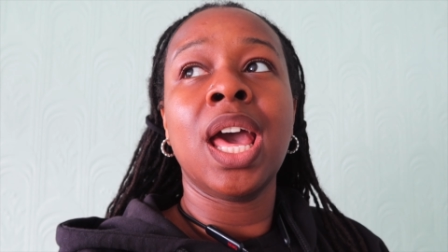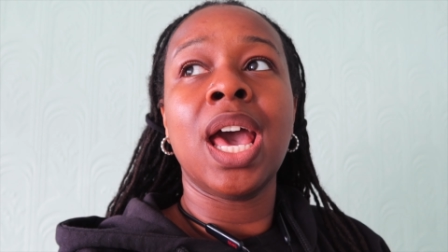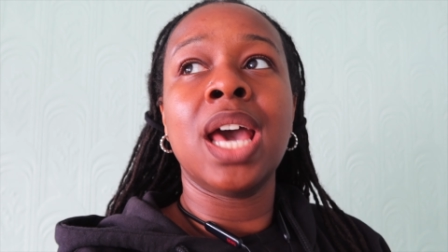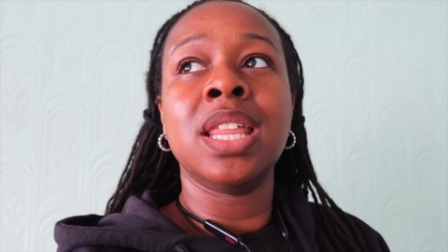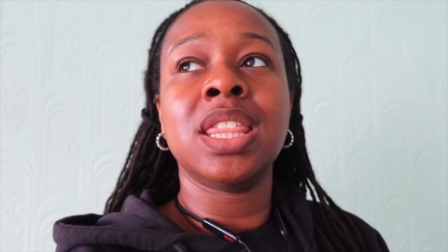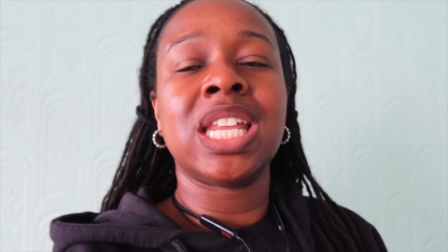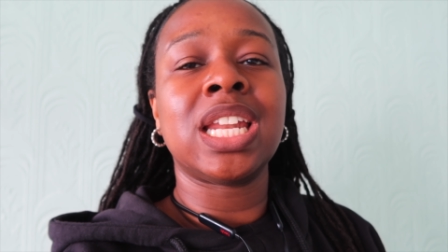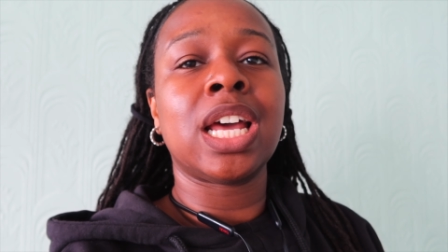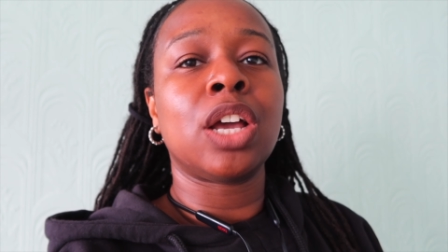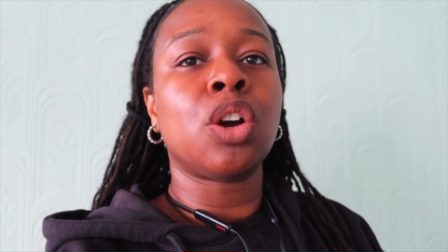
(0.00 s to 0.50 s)

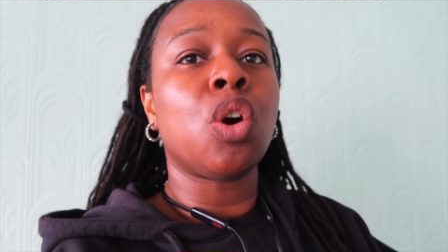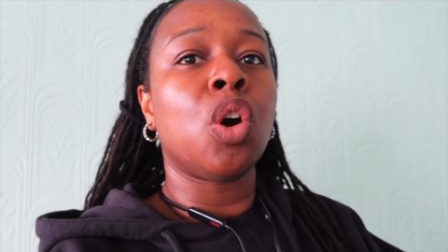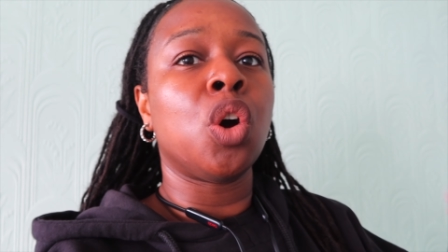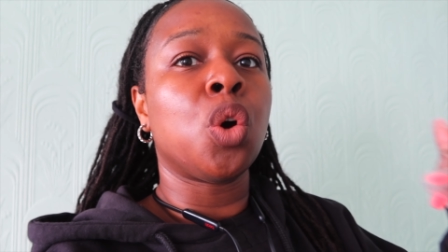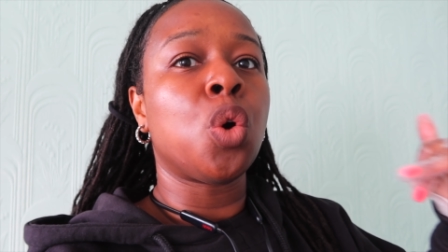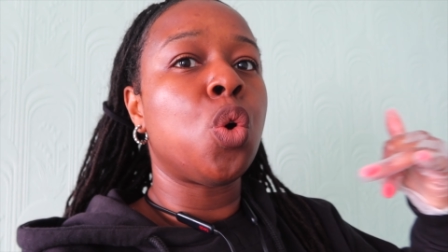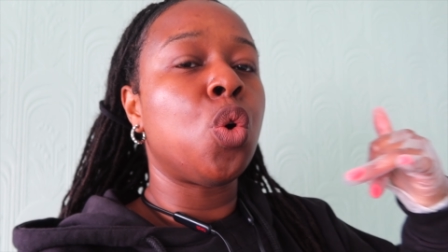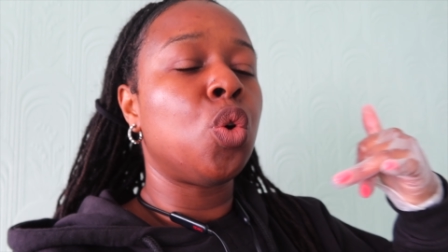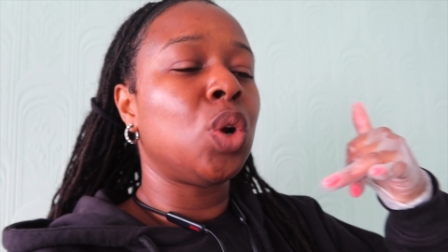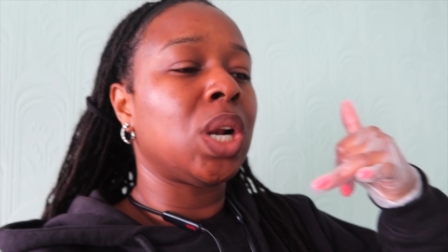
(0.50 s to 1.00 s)
And then I got
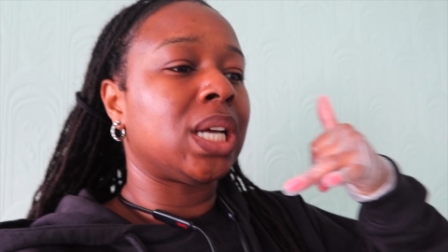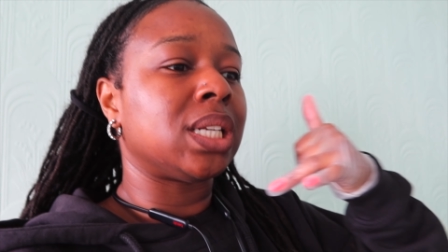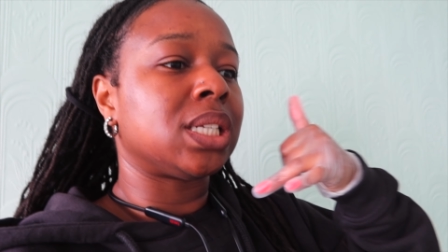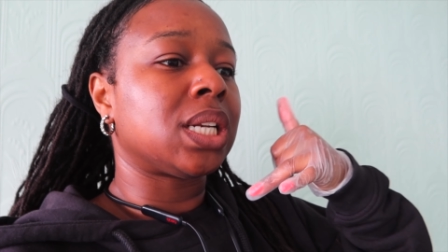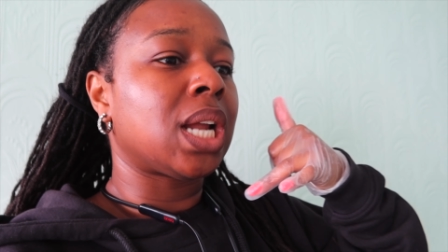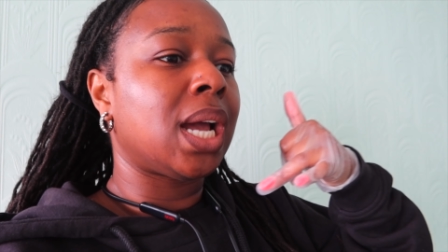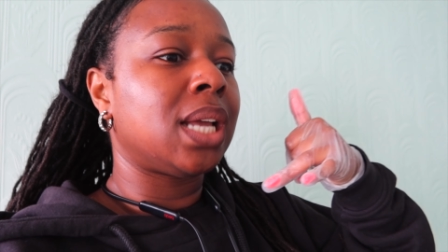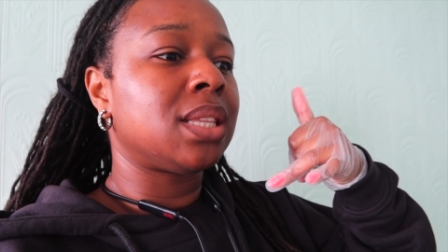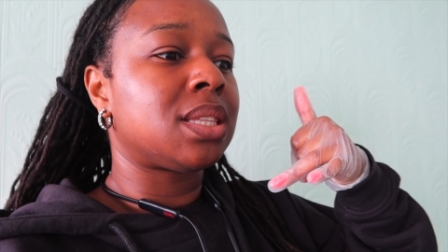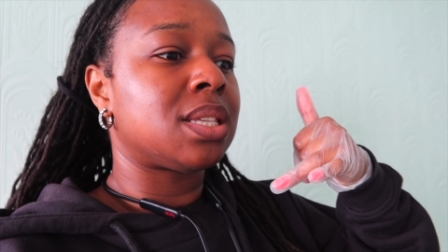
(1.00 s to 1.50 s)
a call at
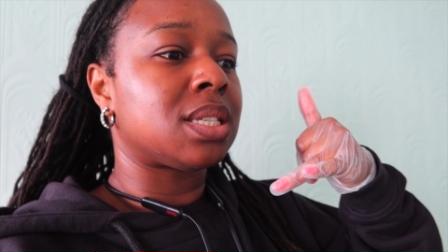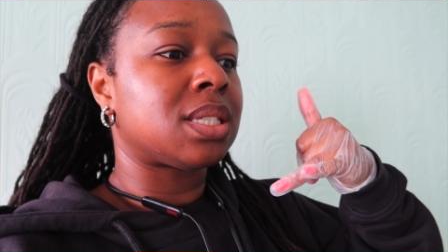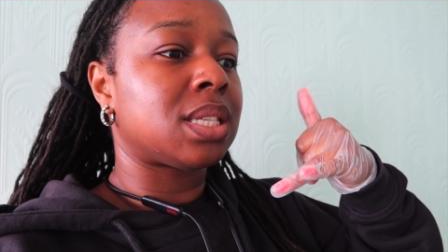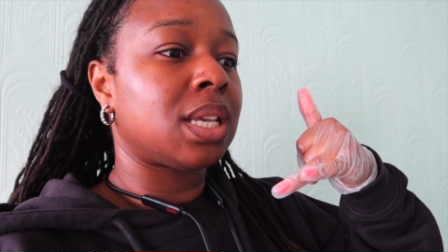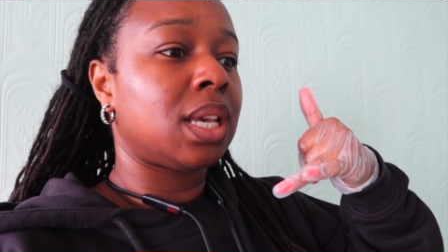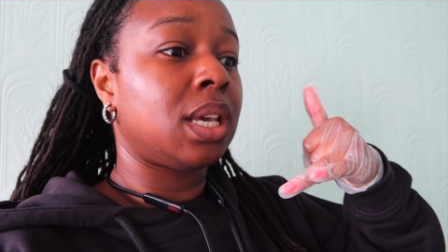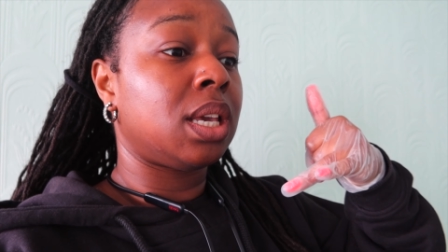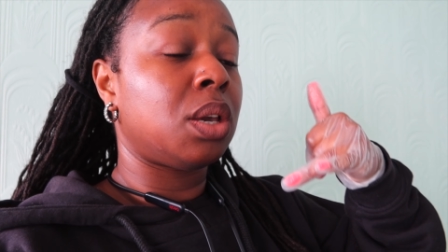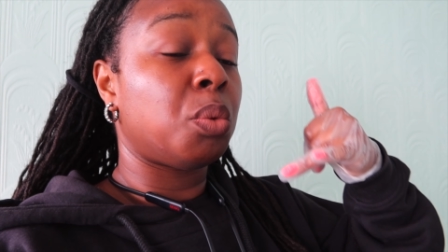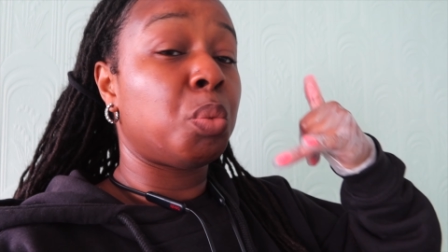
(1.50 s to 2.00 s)
nine to
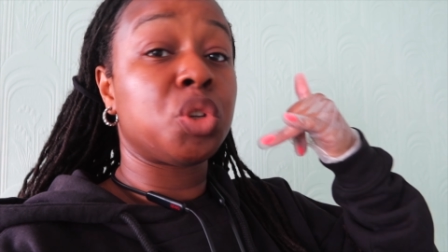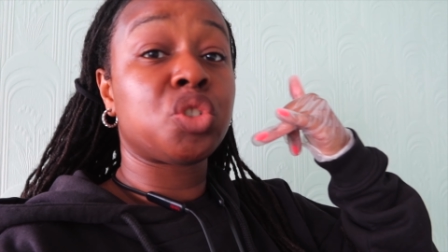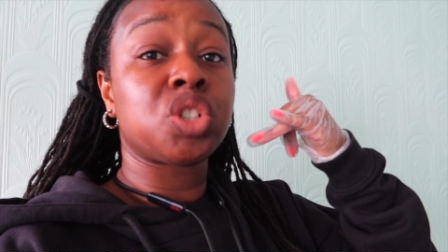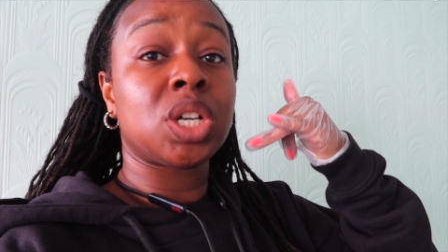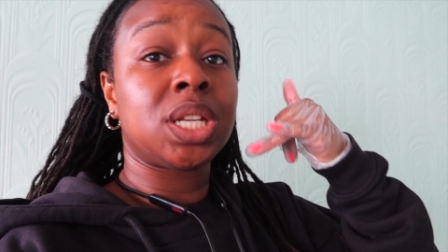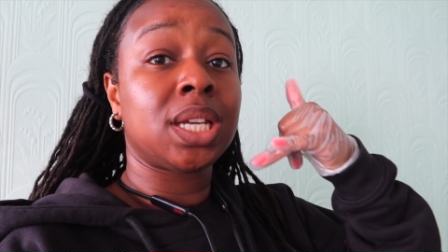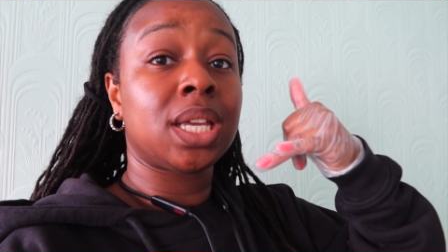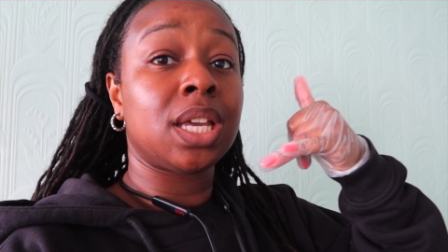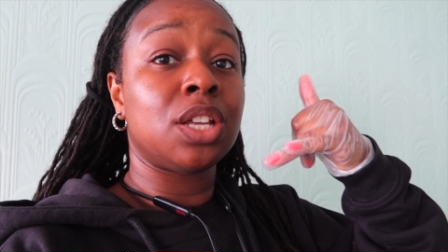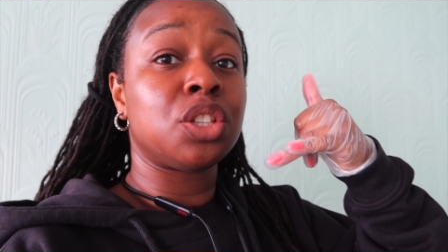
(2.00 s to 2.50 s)
say, we're
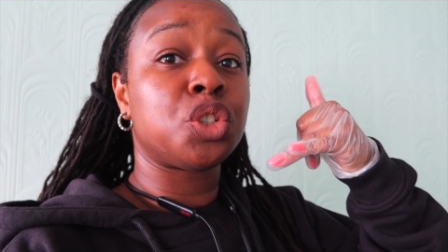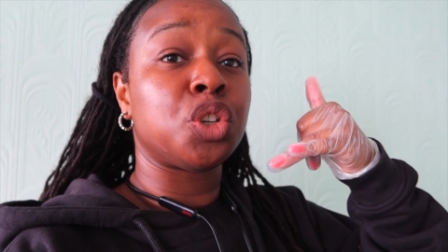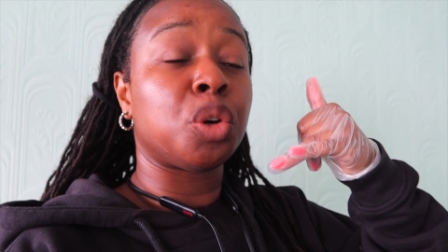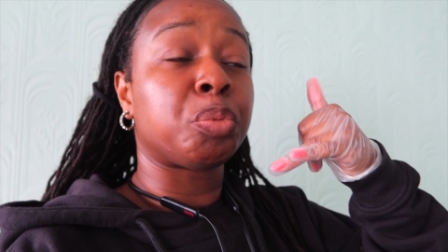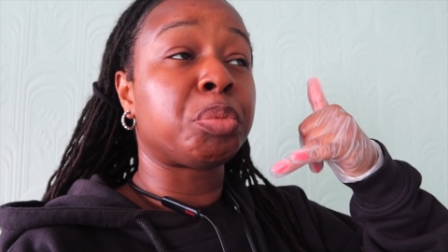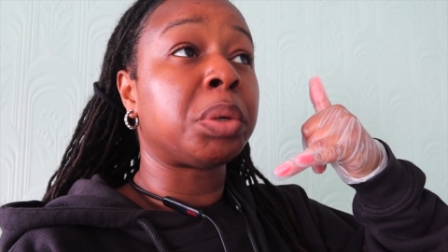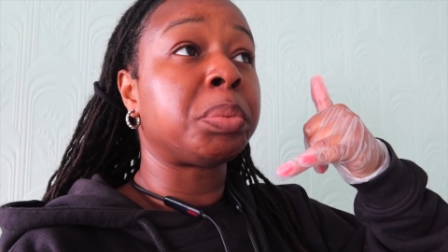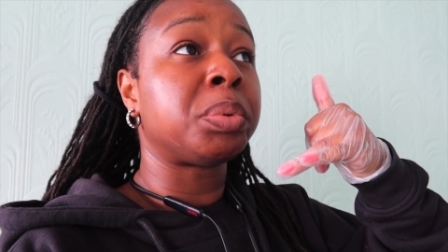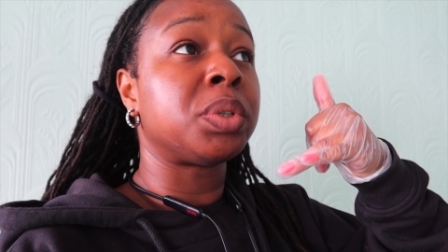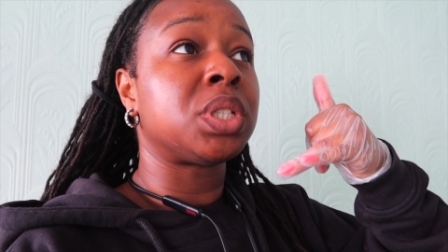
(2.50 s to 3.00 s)
trying to get into your
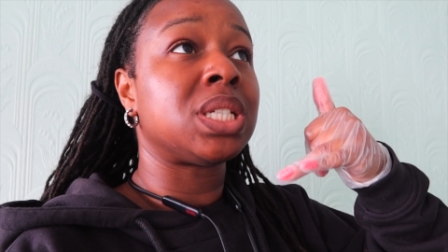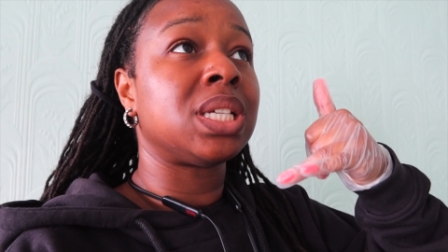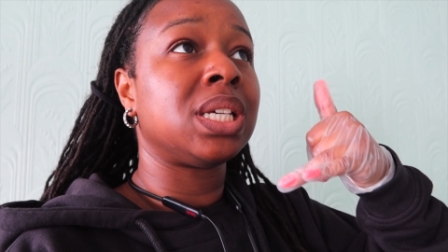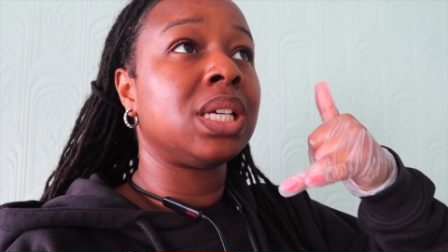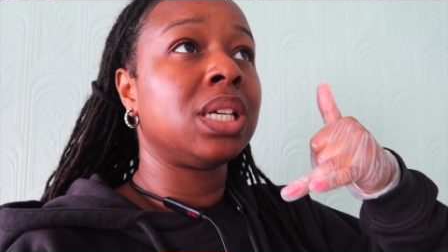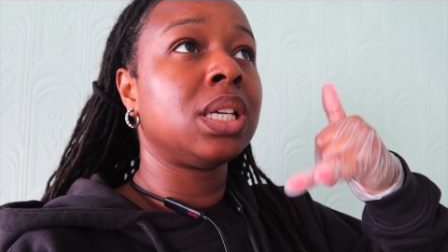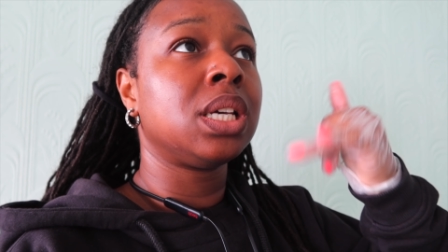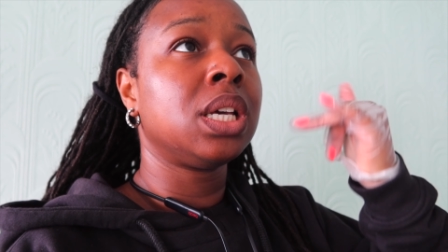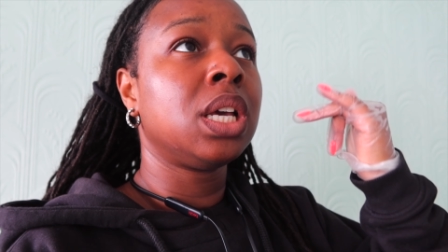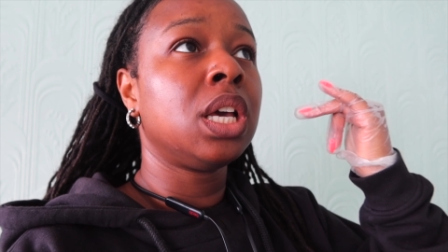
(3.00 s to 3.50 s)

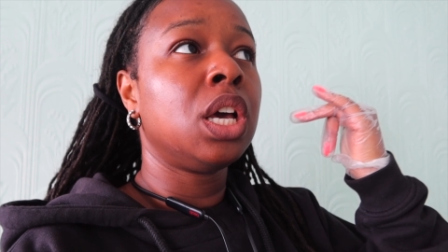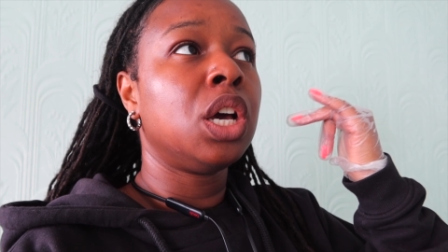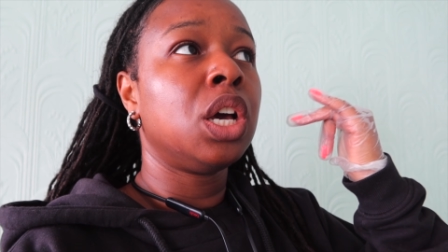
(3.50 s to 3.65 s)
property,